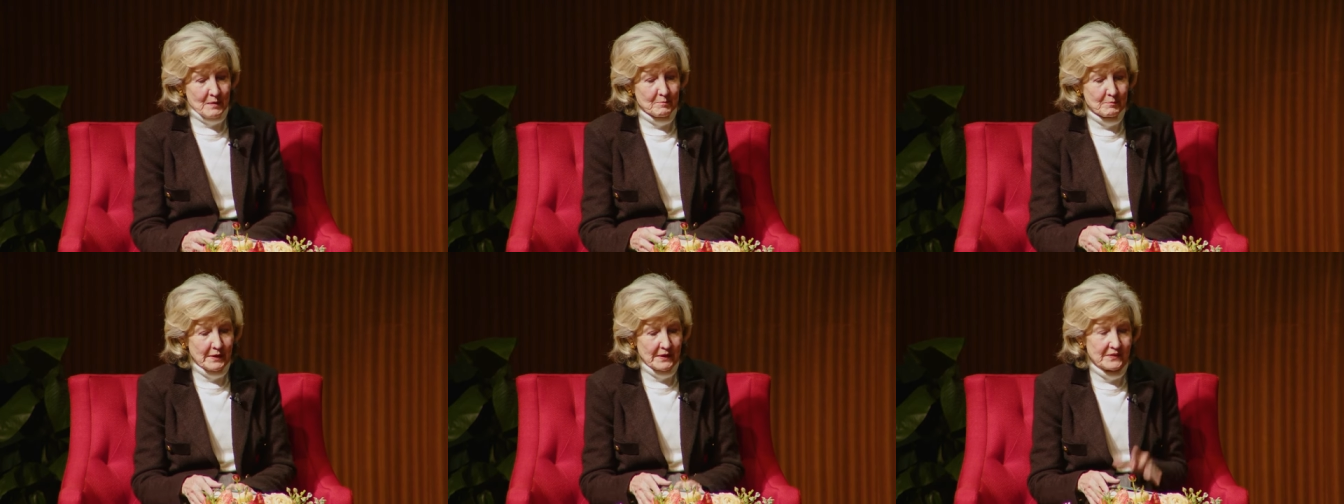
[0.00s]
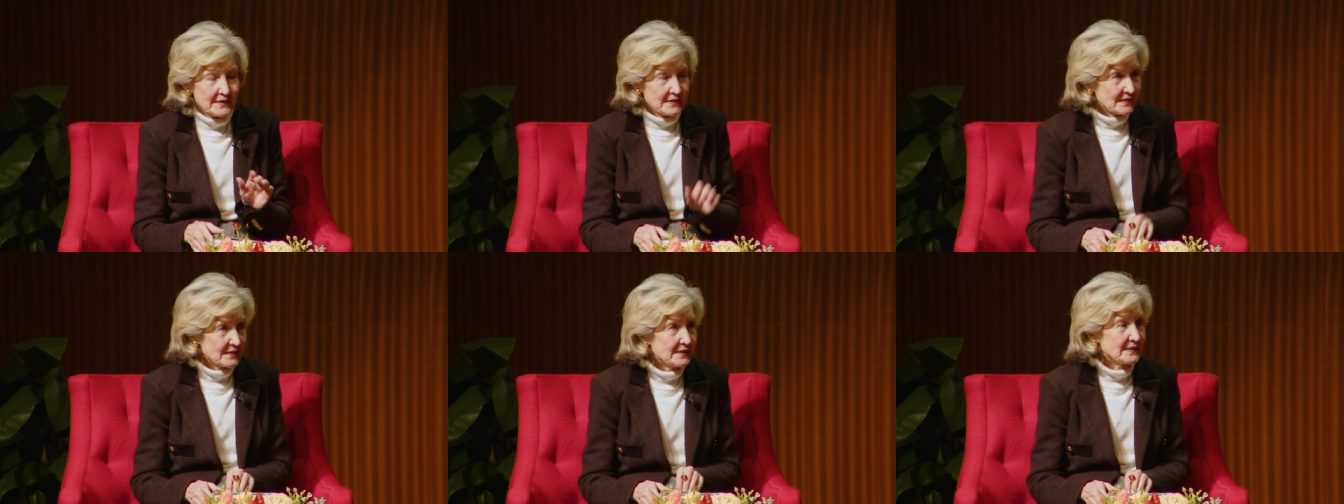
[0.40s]
But
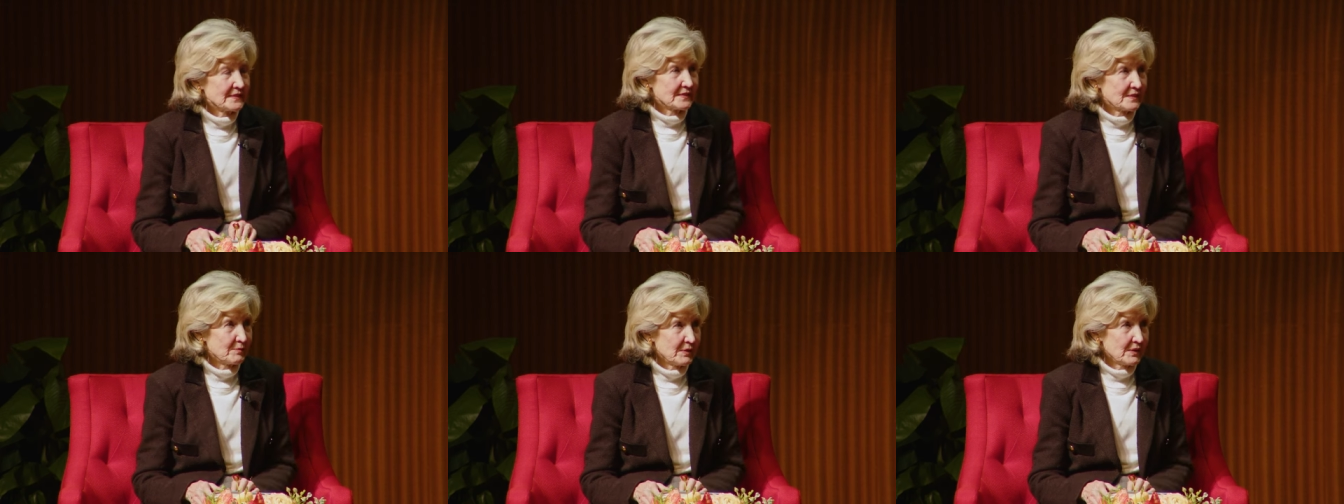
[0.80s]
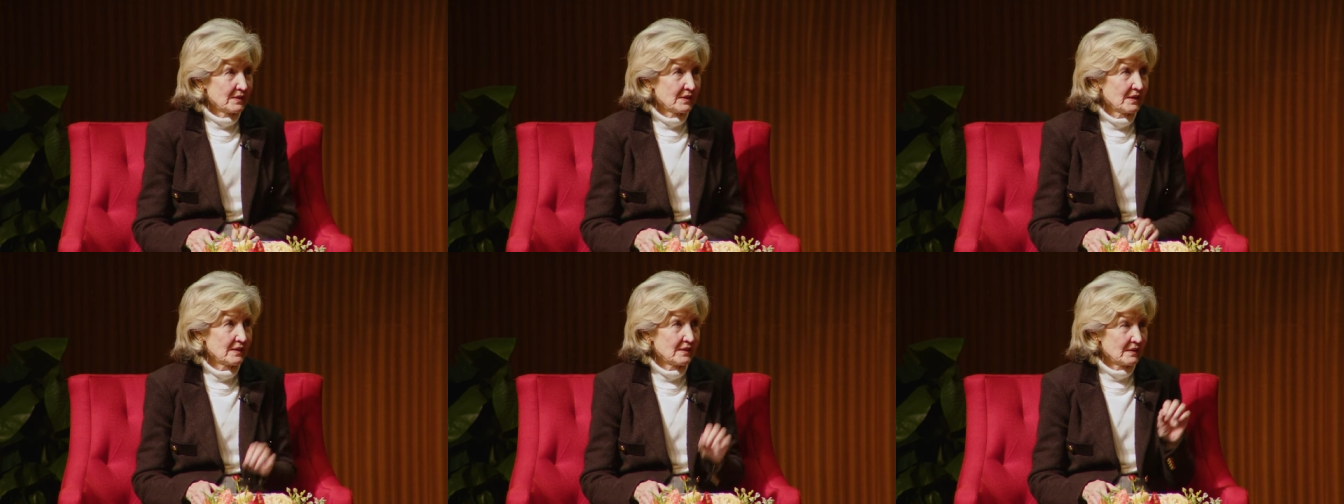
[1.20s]
this needs to
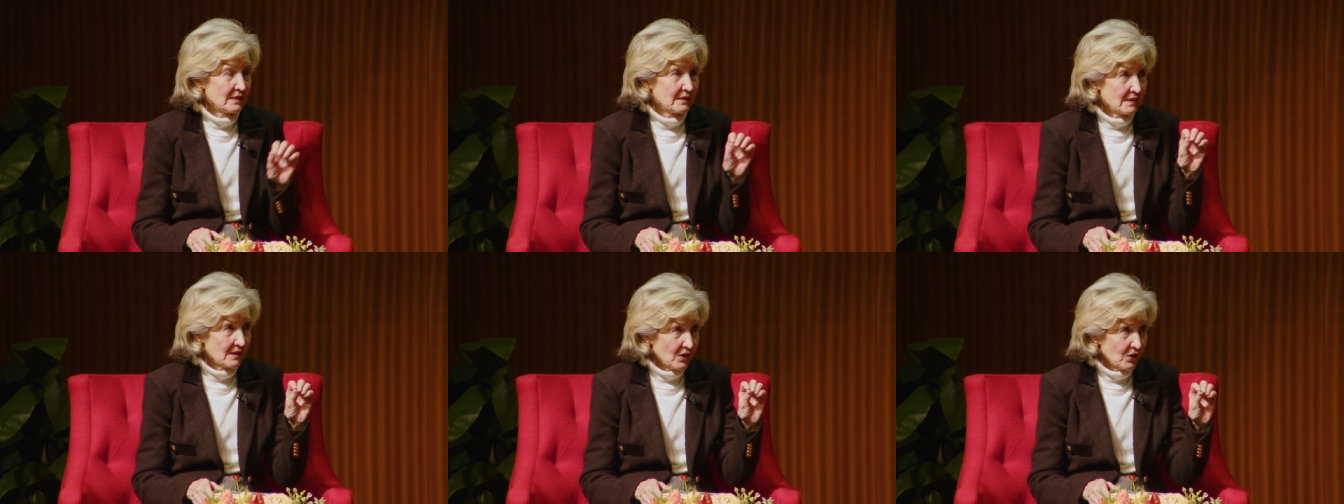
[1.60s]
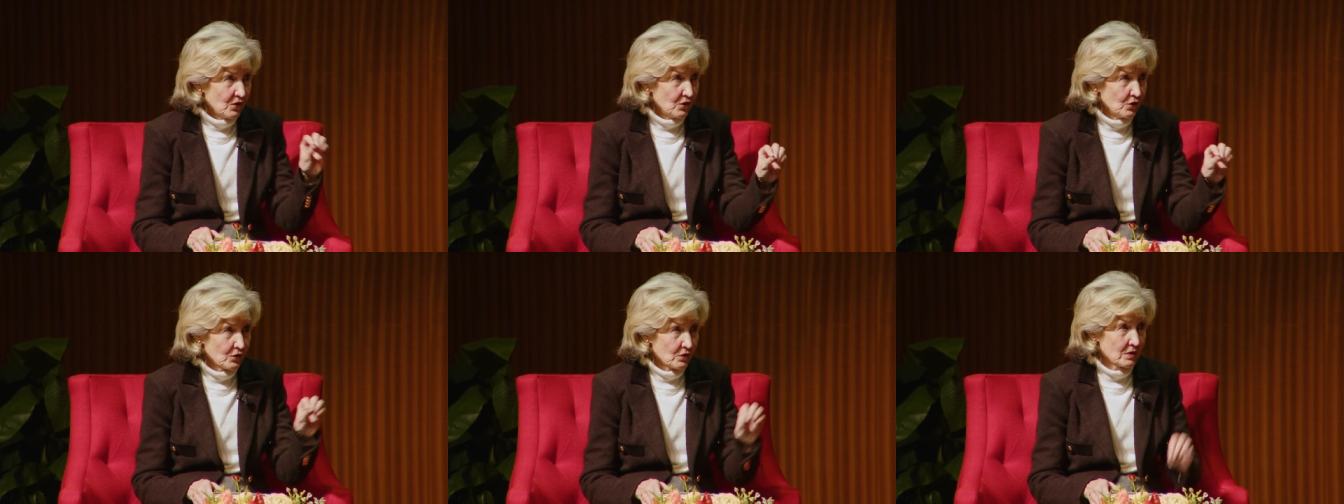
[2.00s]
be in
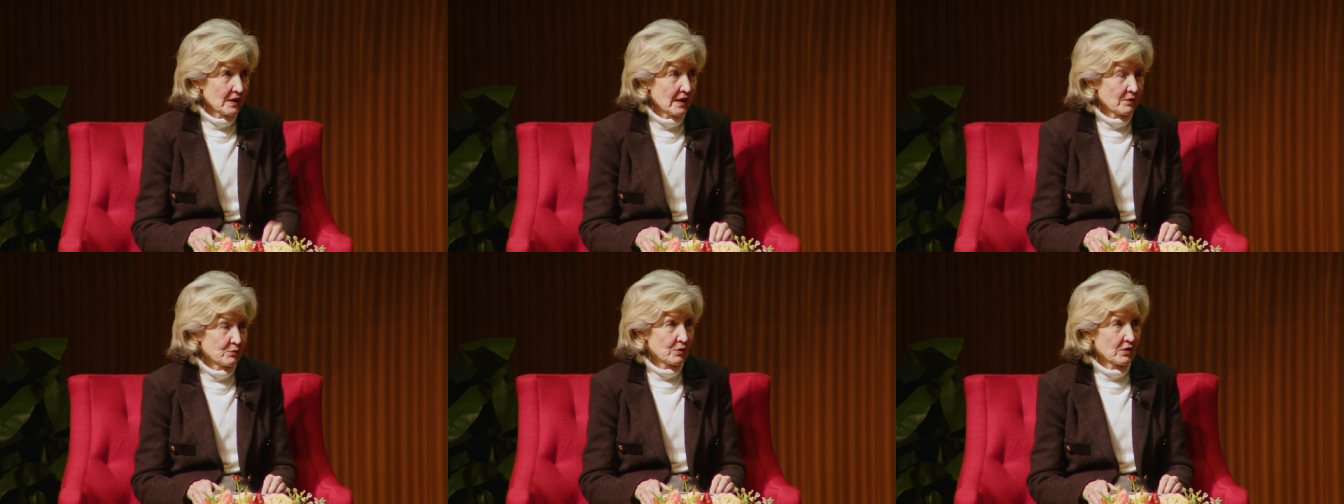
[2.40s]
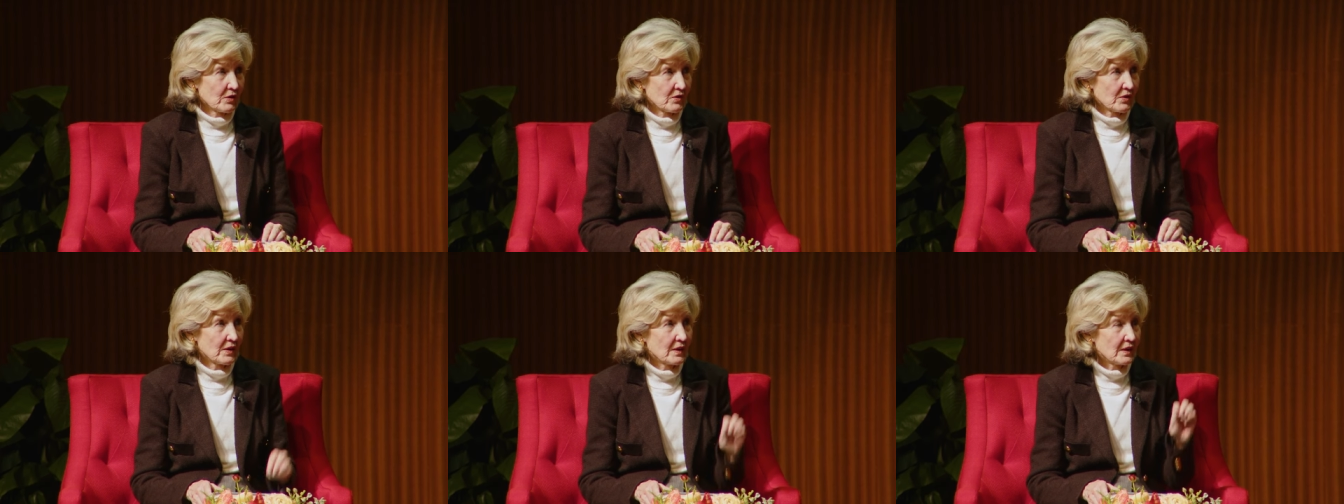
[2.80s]
your
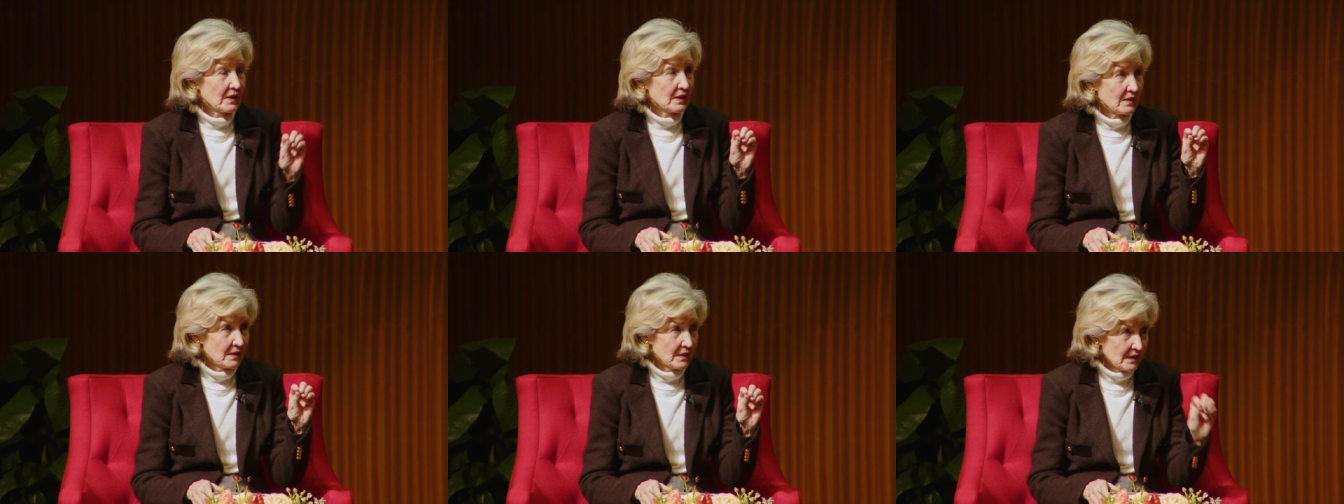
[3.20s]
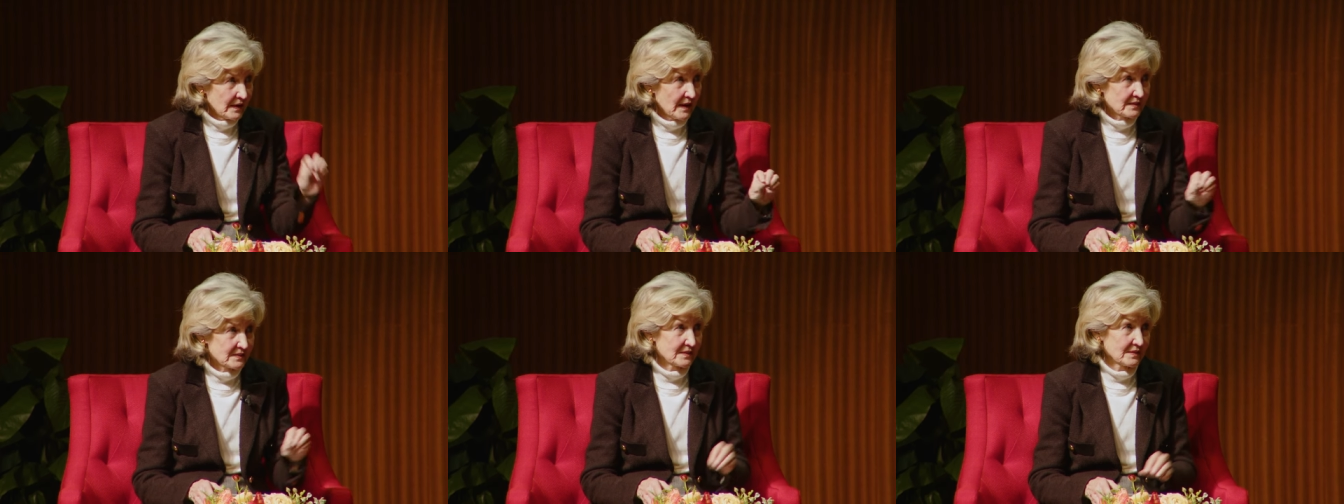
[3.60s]
library, in the
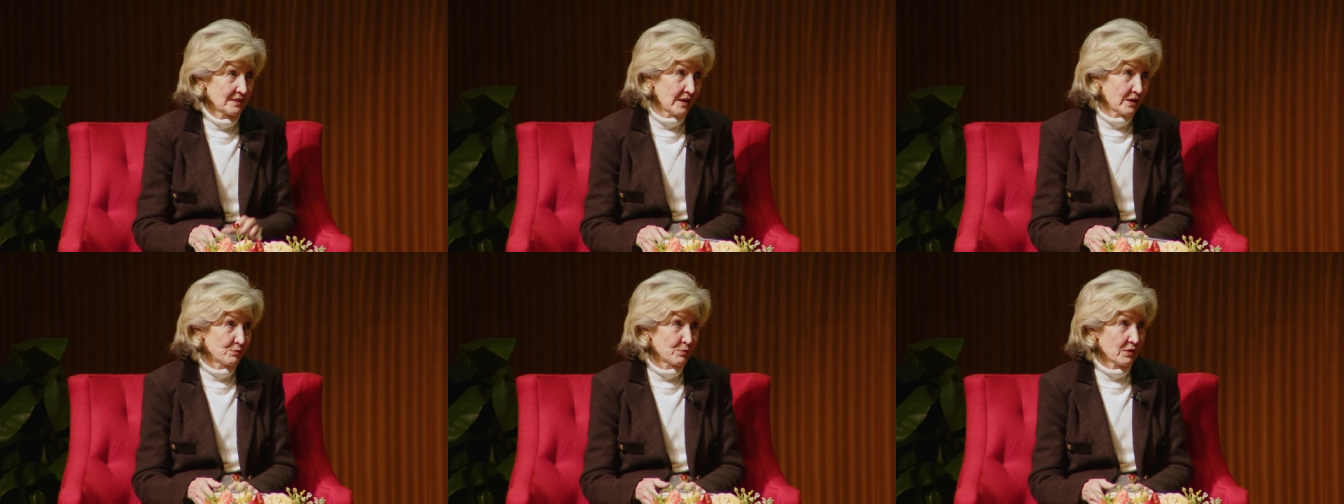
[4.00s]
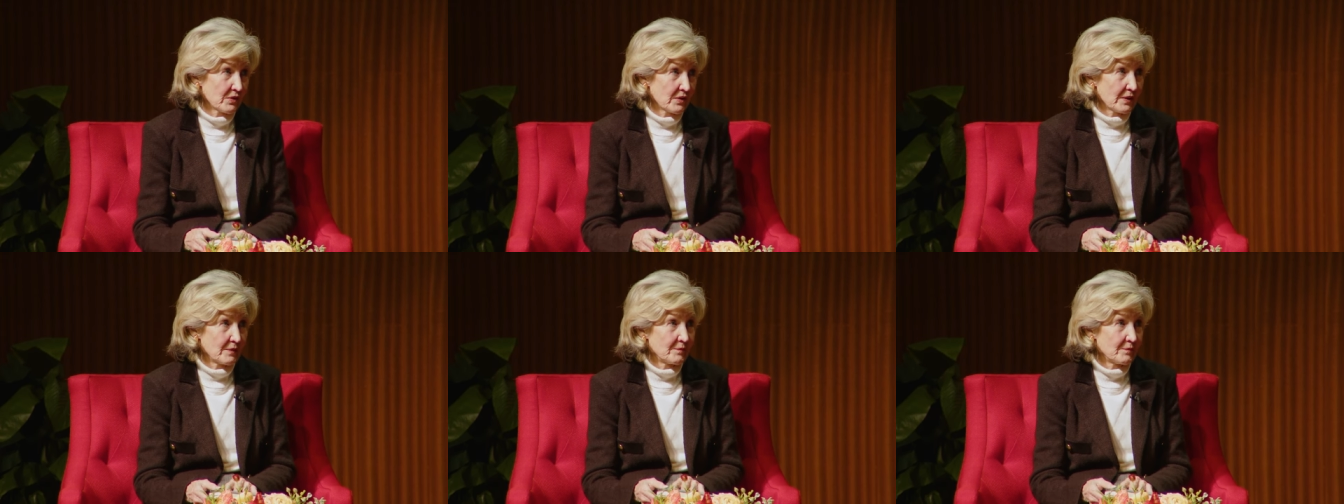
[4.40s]
NASA library.